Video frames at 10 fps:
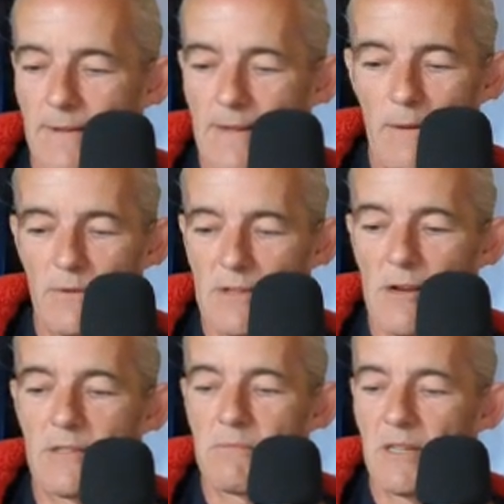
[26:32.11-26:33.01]
That was
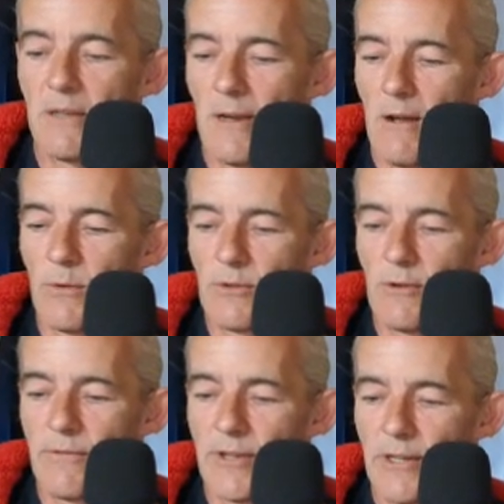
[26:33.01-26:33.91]
awesome that you all went
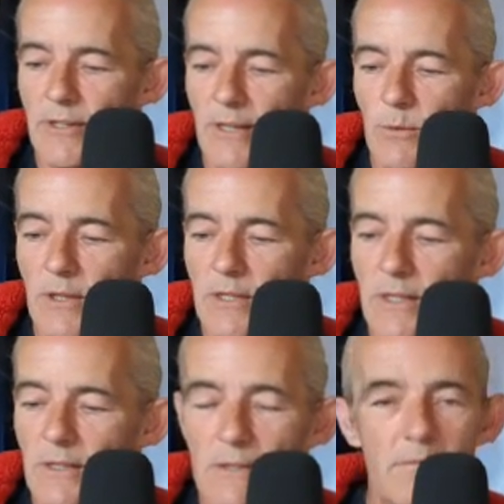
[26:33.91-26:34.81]
over there and did what you
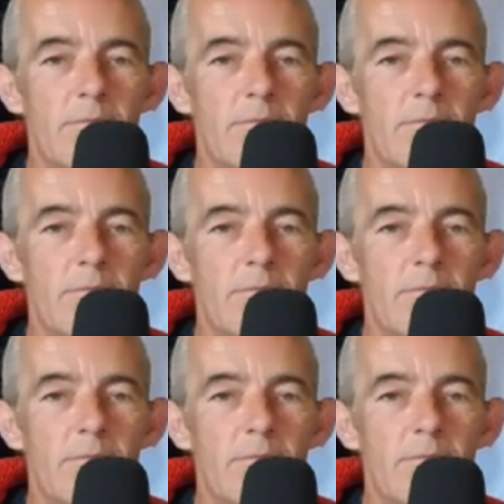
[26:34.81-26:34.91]
did.